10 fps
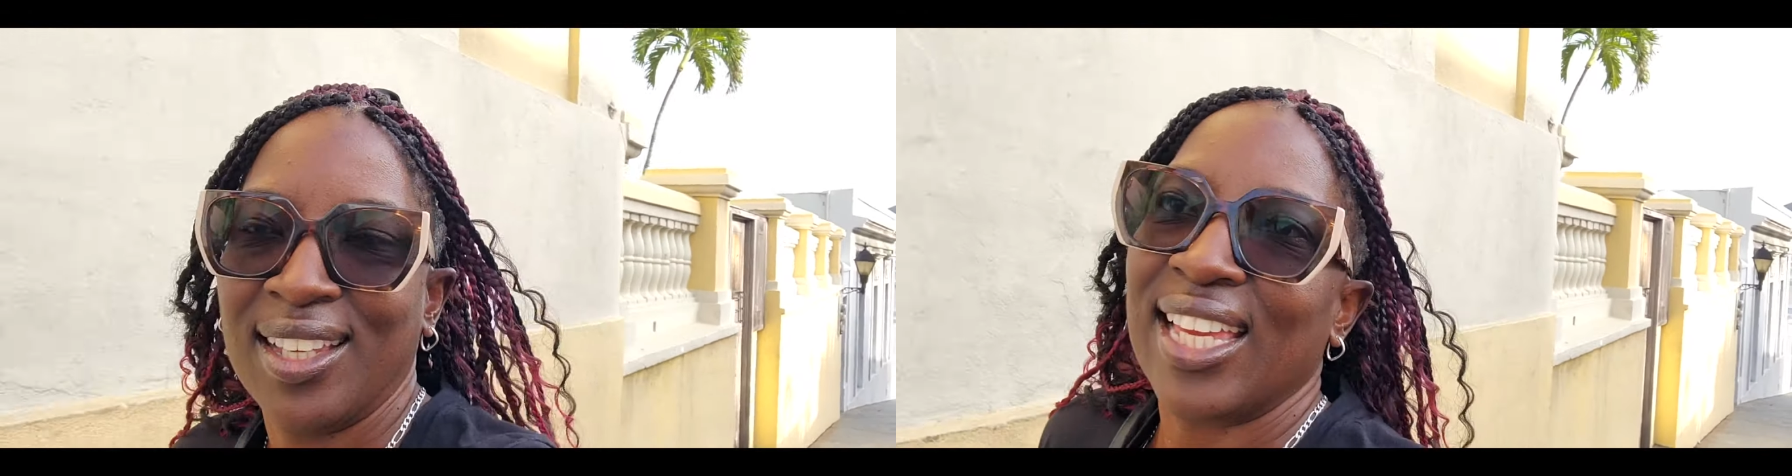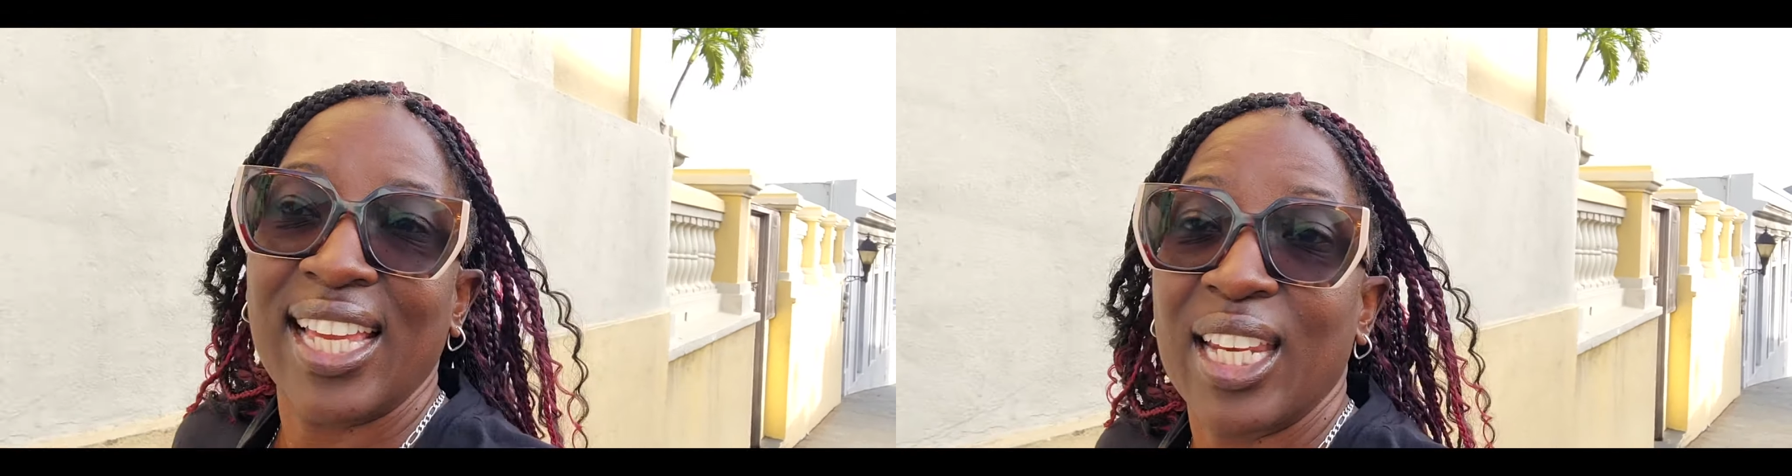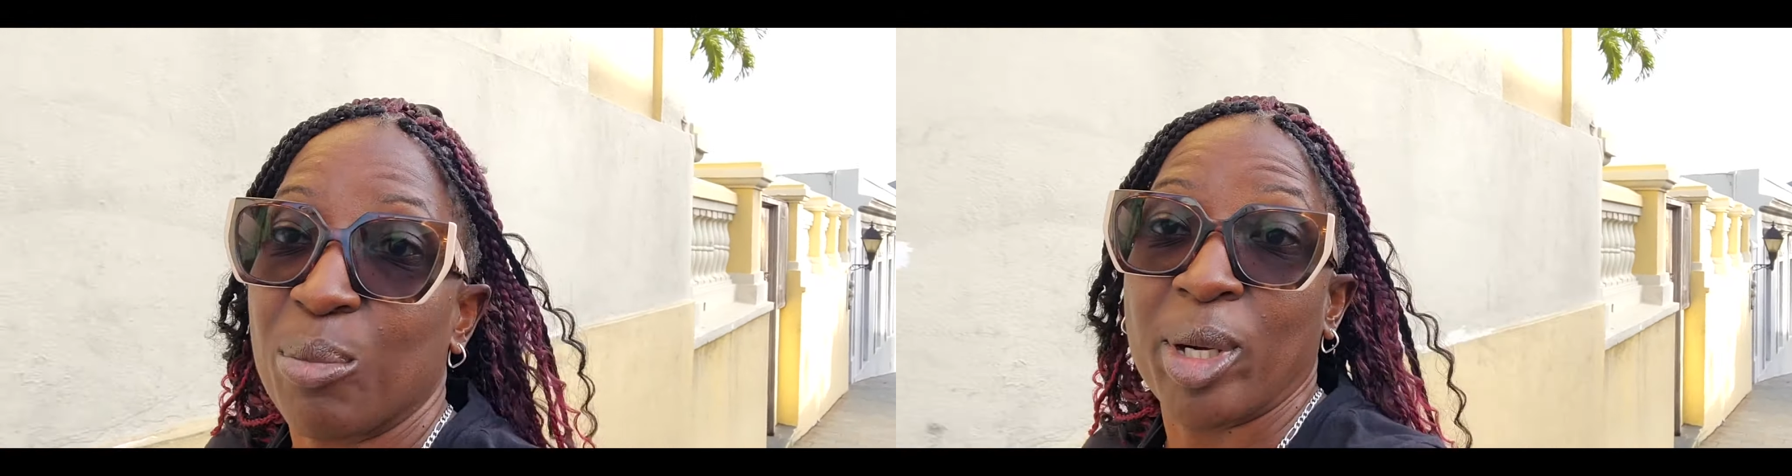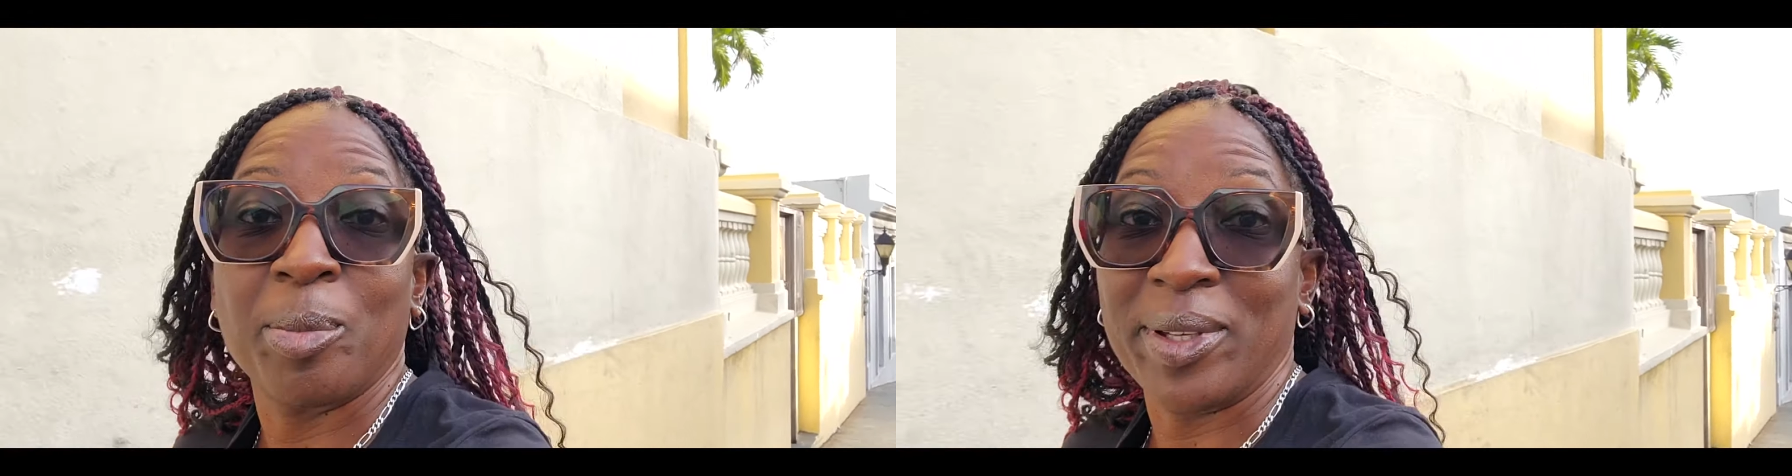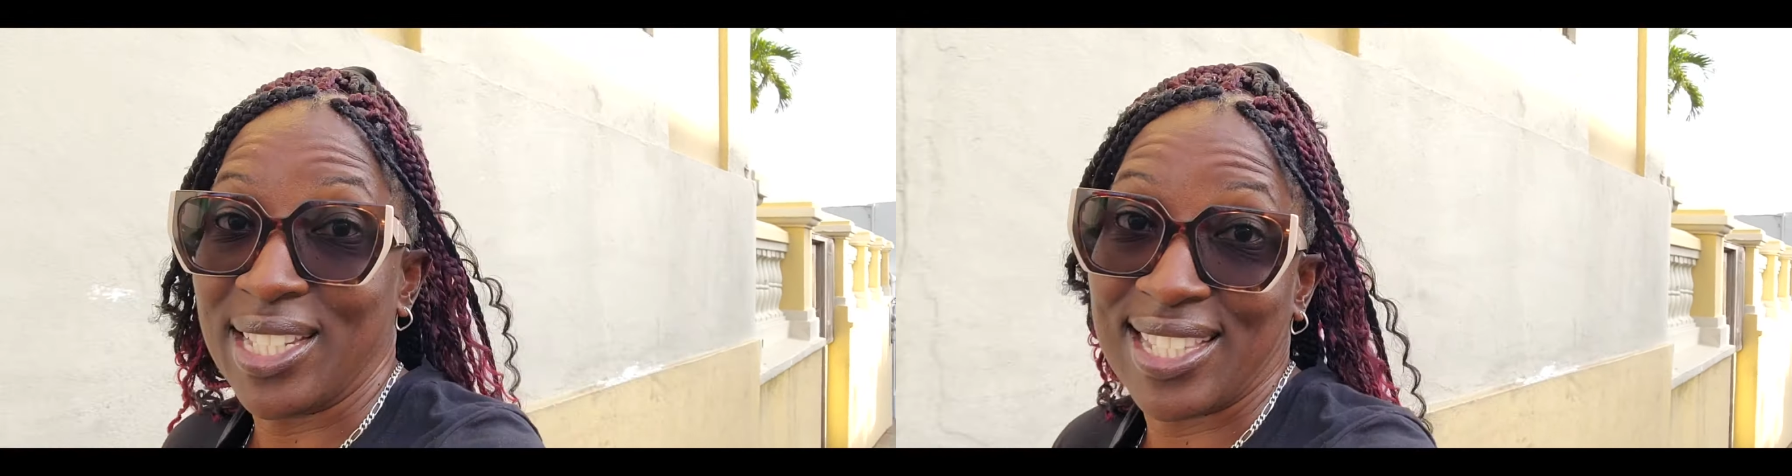any
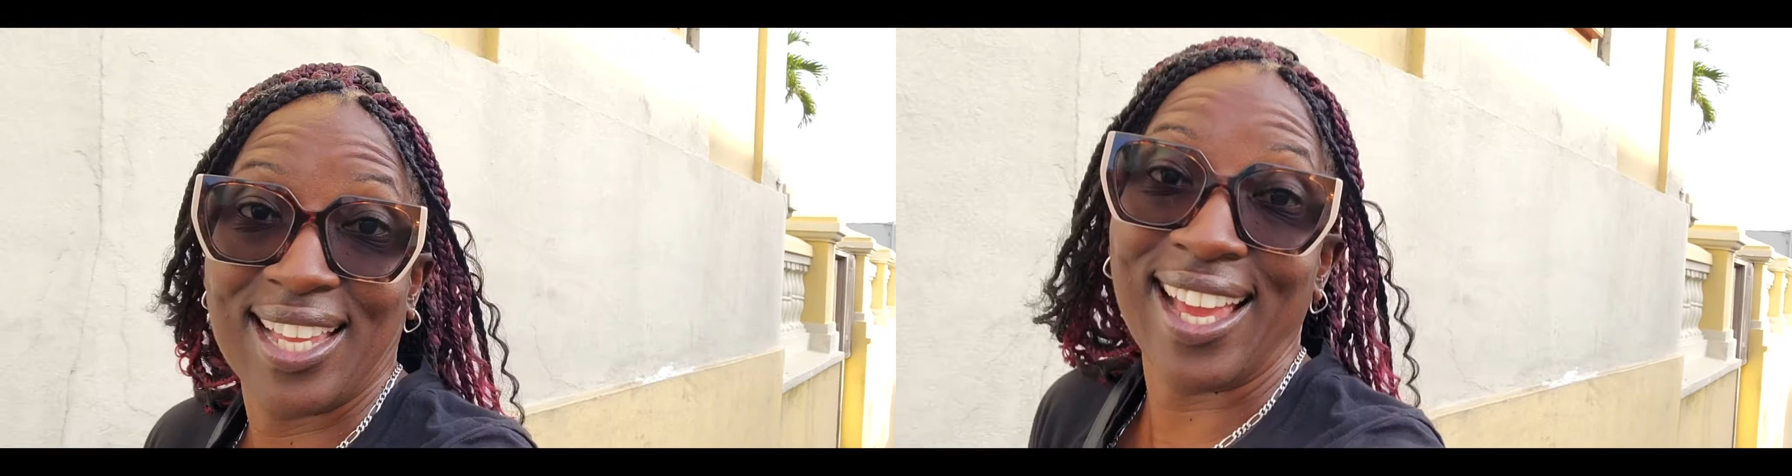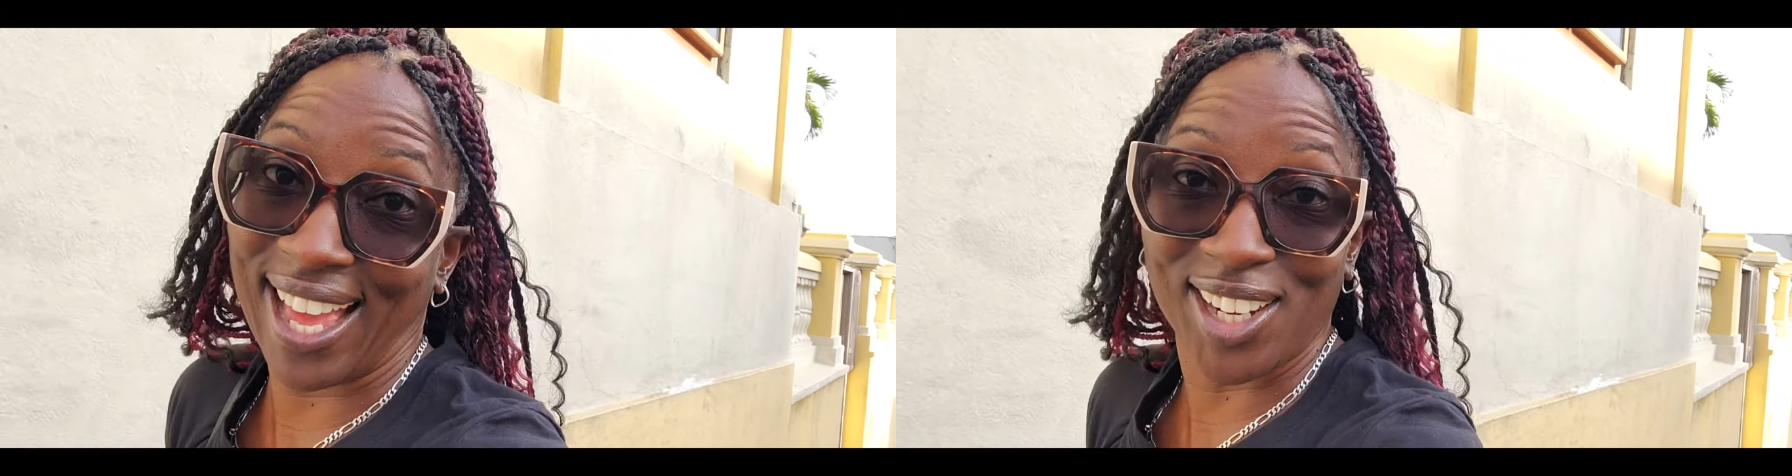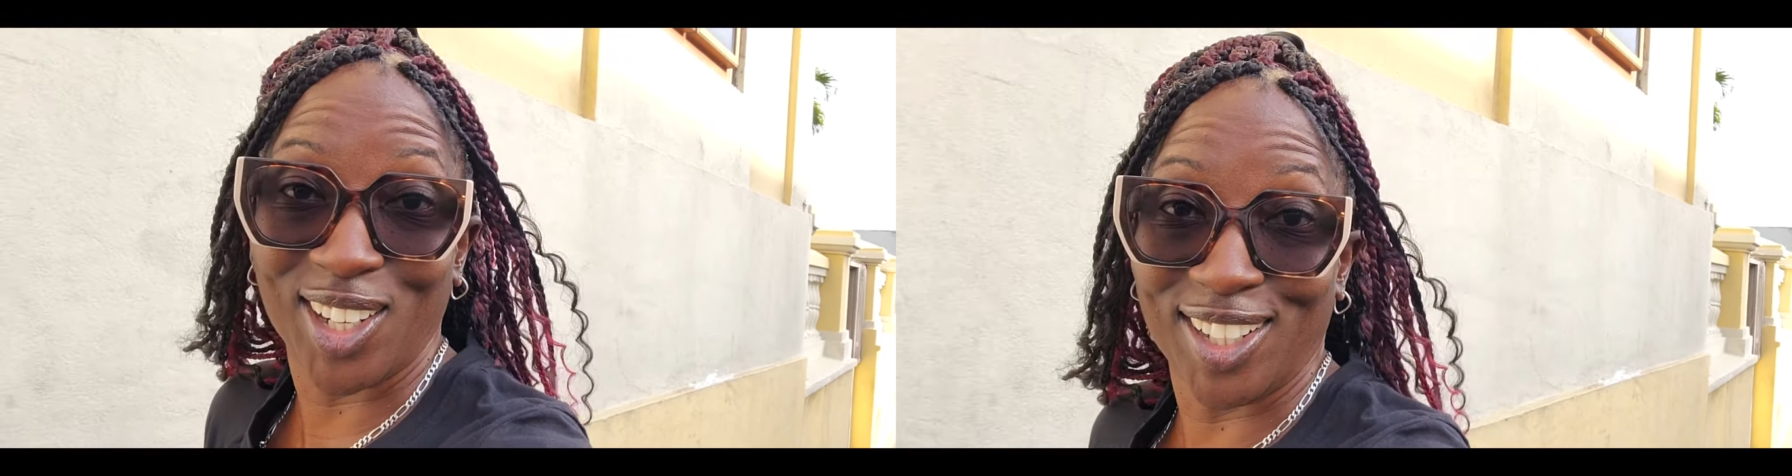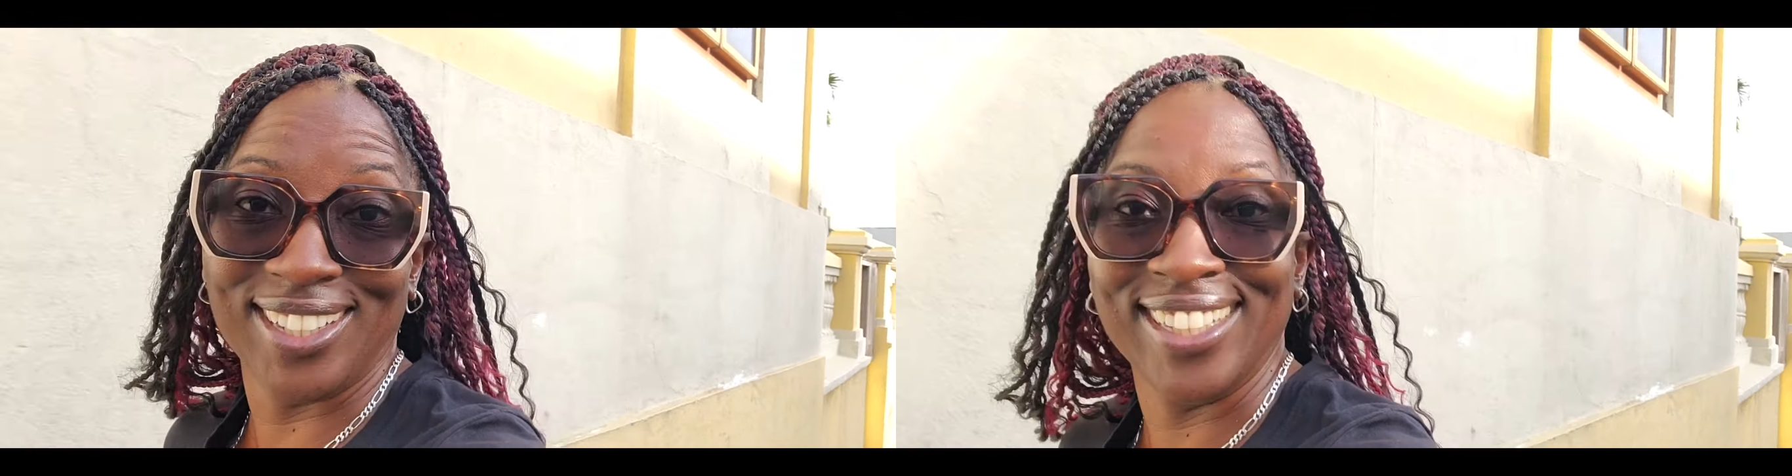burpees at all